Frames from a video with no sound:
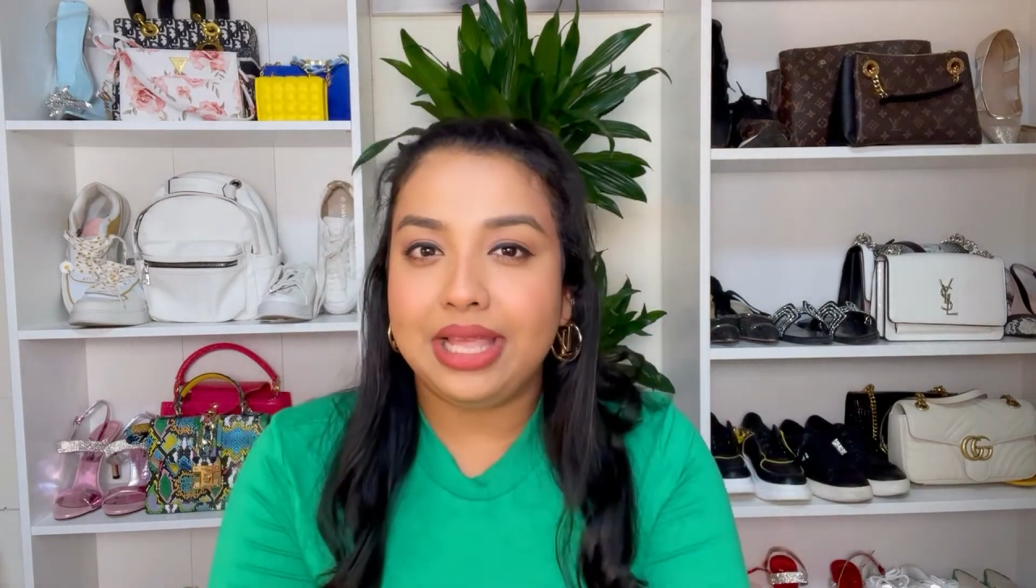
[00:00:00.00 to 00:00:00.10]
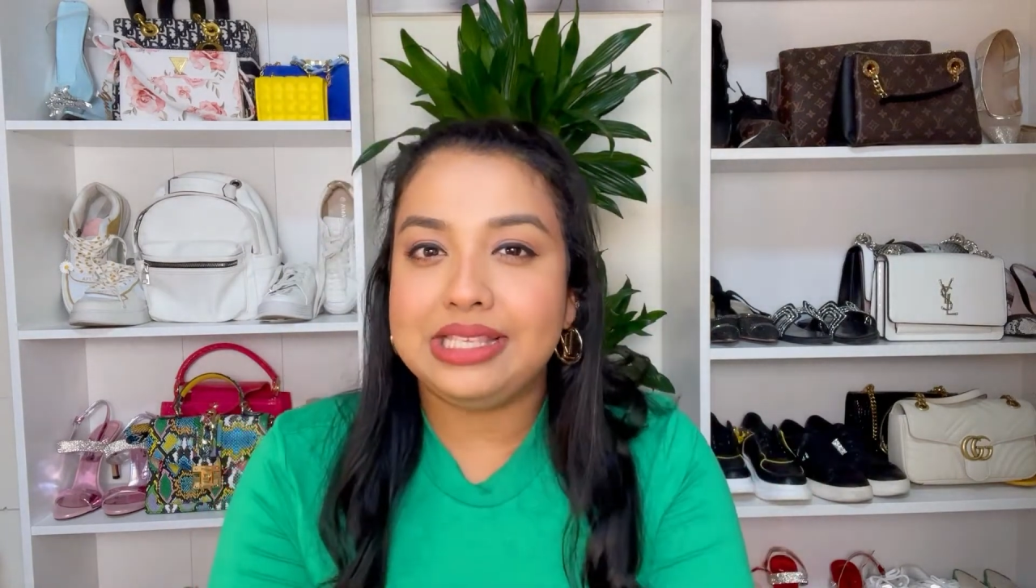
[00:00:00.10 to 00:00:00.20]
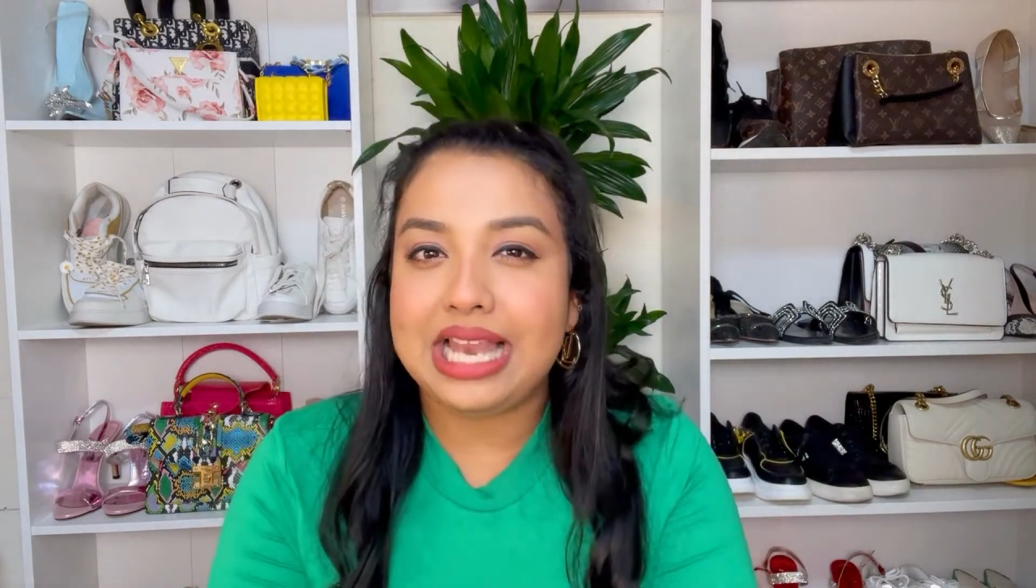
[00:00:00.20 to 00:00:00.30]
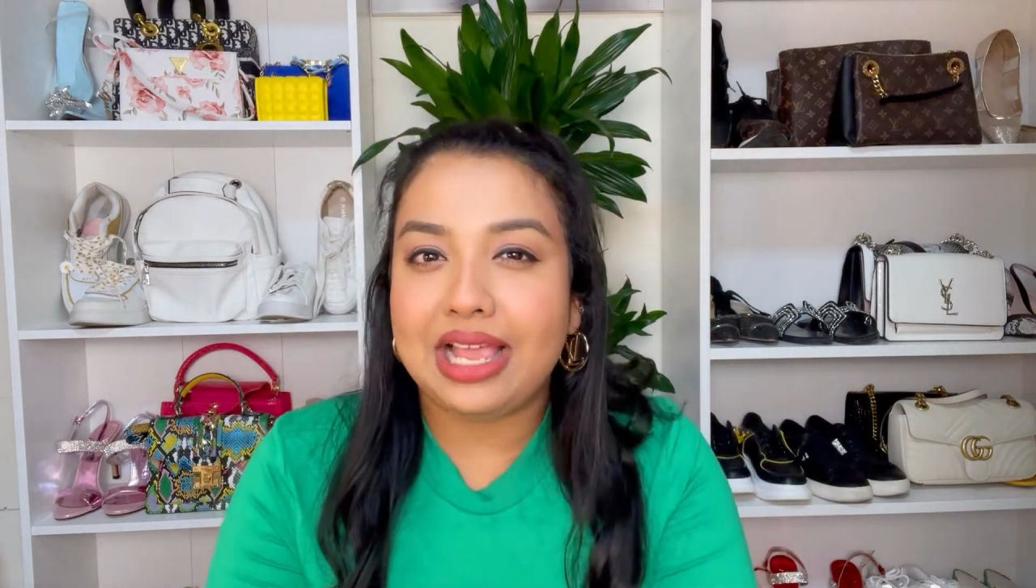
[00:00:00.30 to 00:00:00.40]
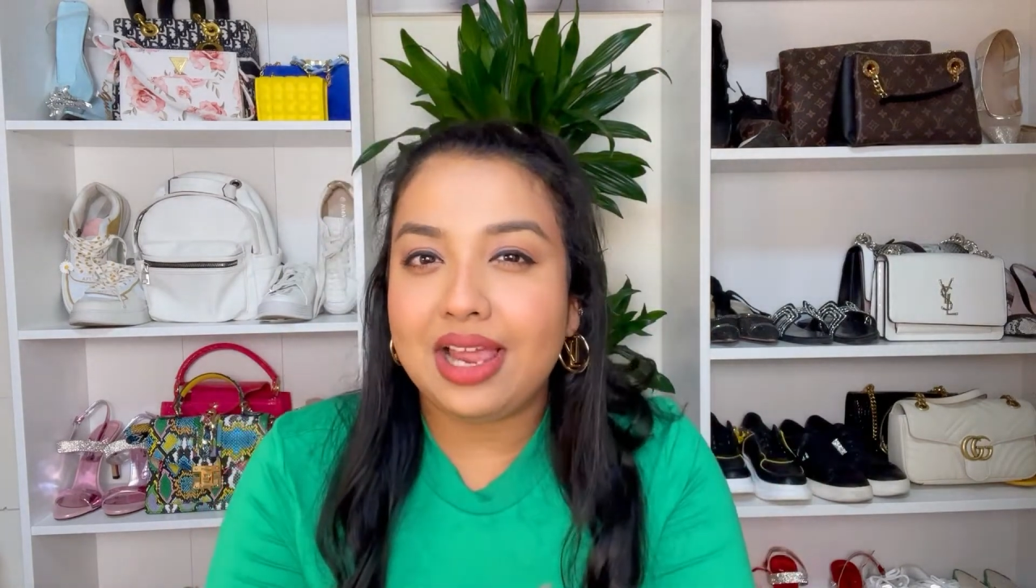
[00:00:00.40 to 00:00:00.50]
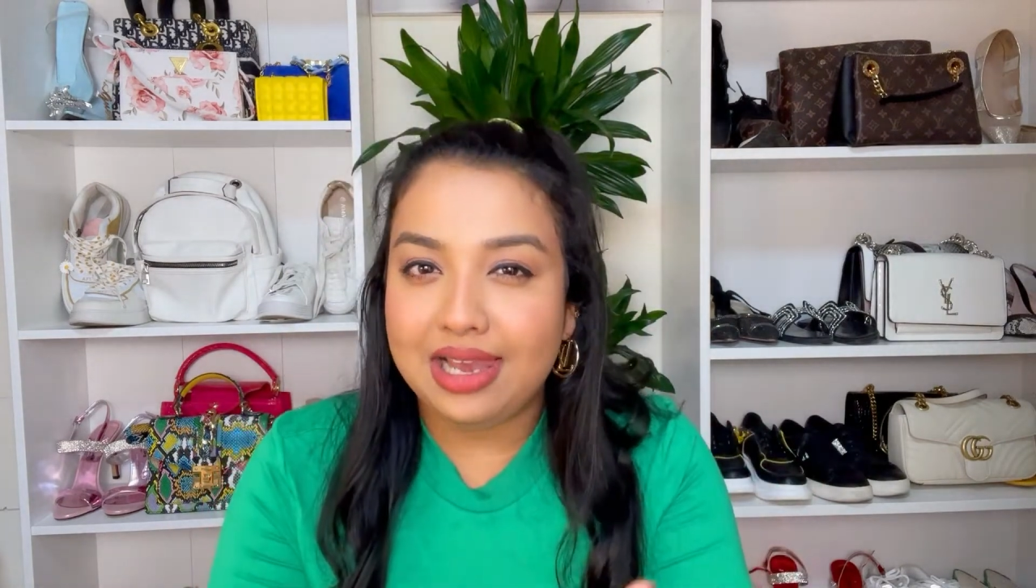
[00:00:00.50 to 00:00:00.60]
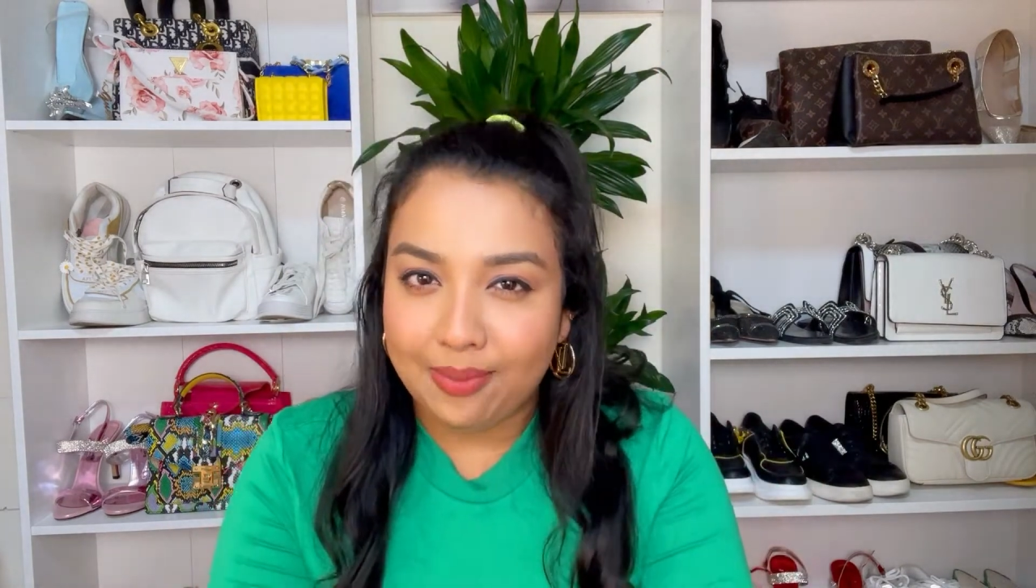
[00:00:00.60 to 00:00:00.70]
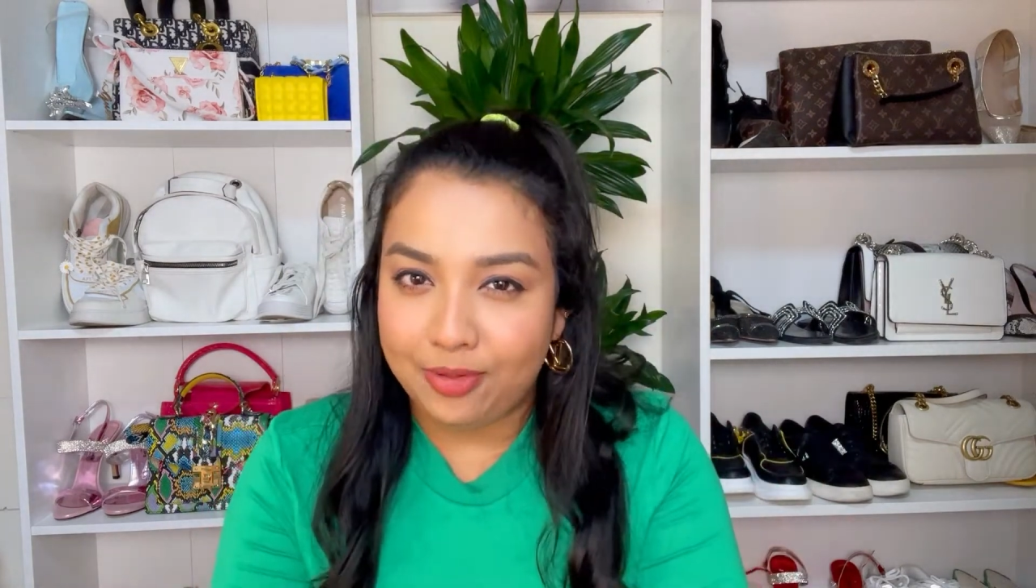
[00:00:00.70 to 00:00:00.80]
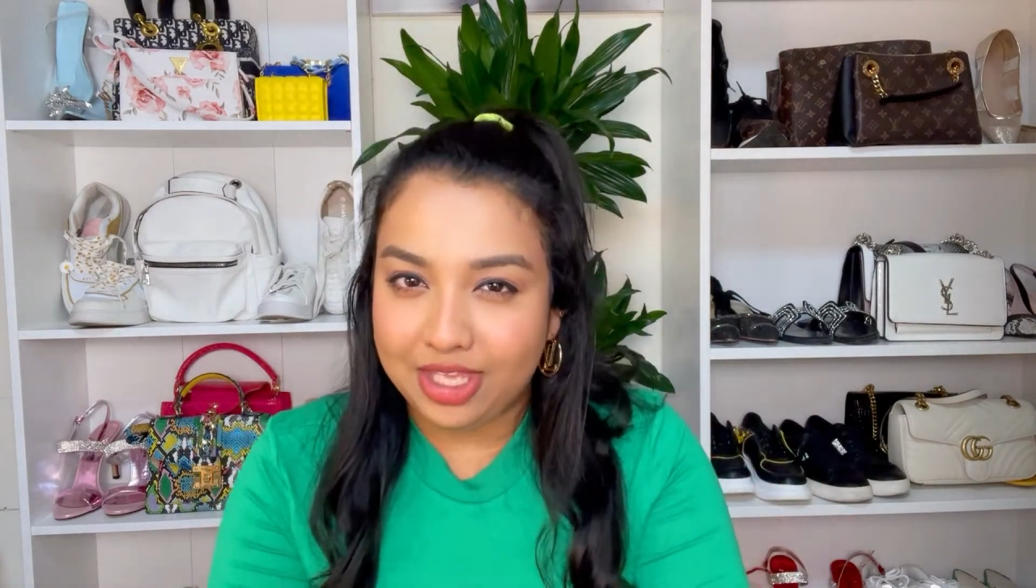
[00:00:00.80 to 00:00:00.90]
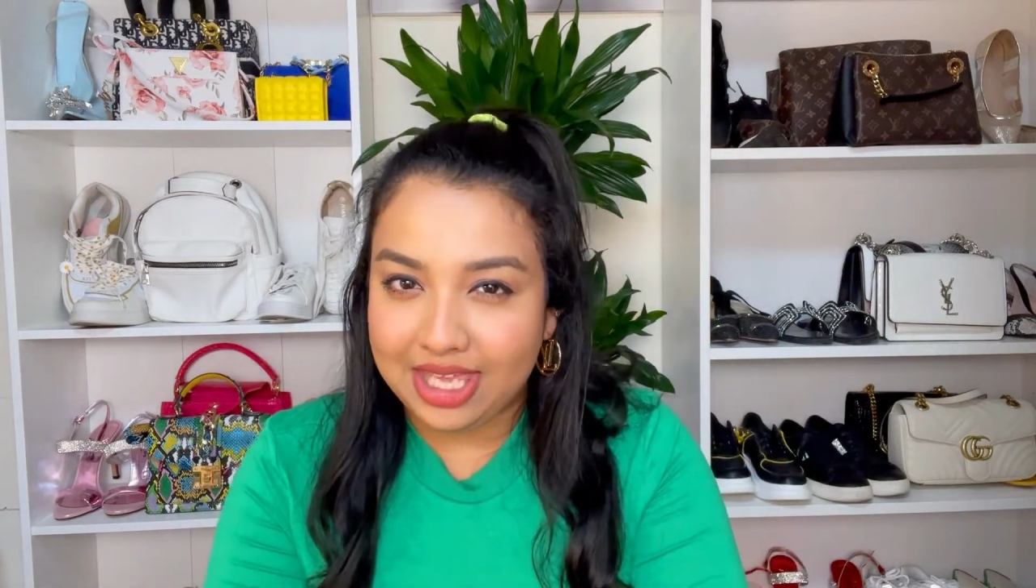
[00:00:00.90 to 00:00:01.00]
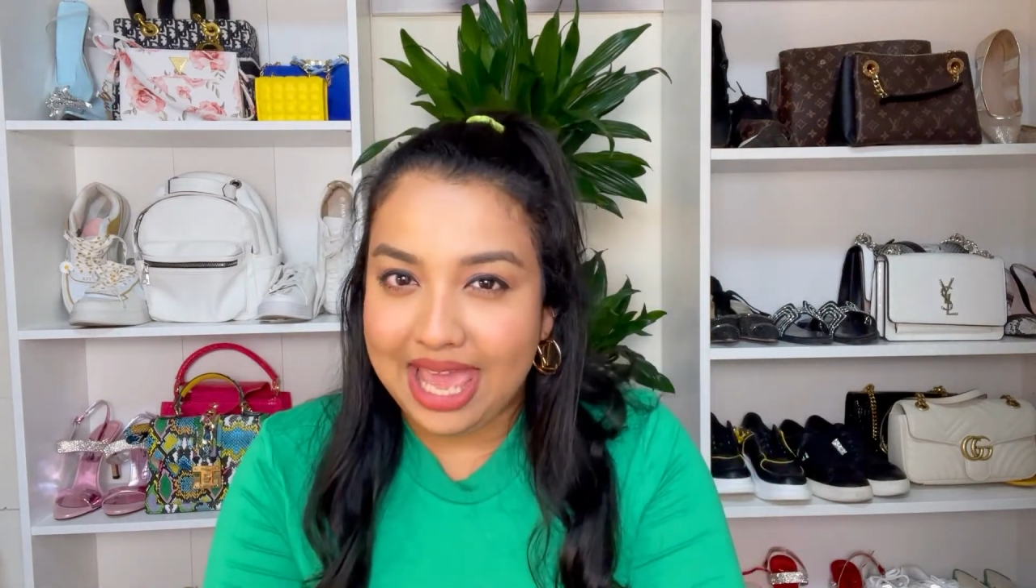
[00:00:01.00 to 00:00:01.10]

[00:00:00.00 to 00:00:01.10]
It's like a lip